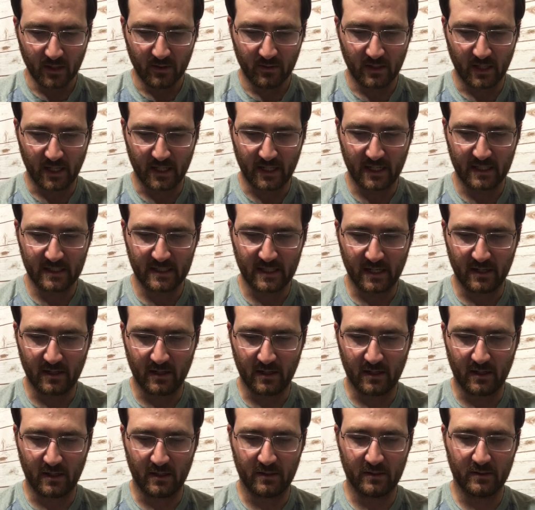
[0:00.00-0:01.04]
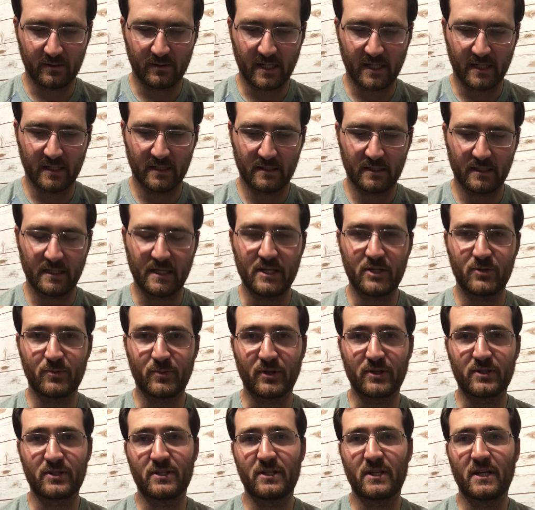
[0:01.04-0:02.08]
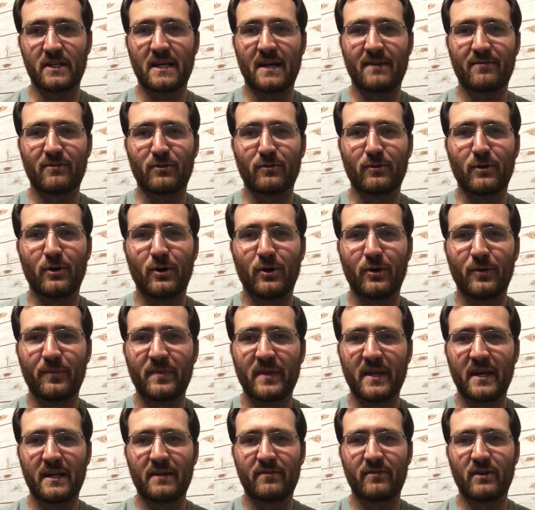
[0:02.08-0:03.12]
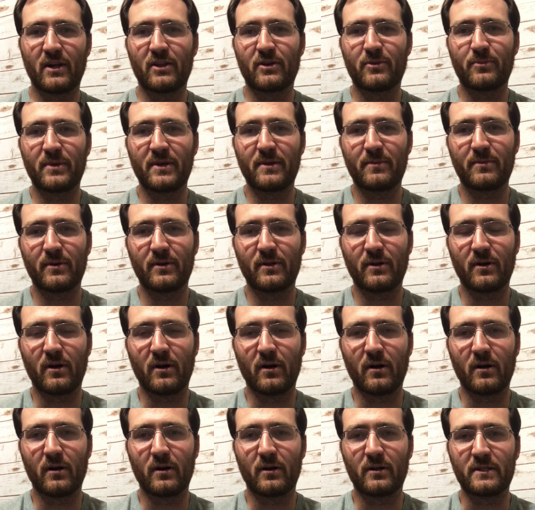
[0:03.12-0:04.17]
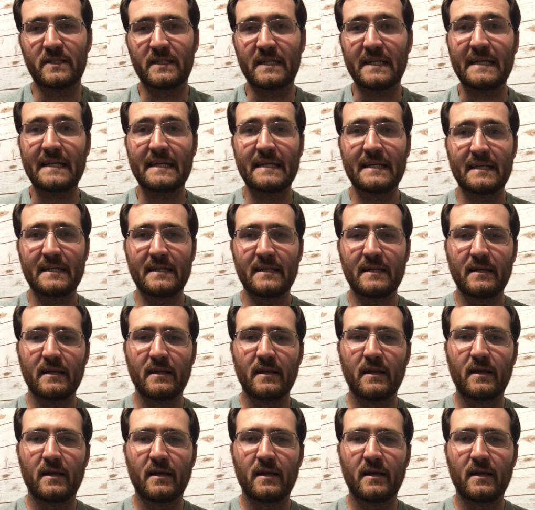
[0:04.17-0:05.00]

Like I said, otherwise, each person does have a role, and if other people are needed,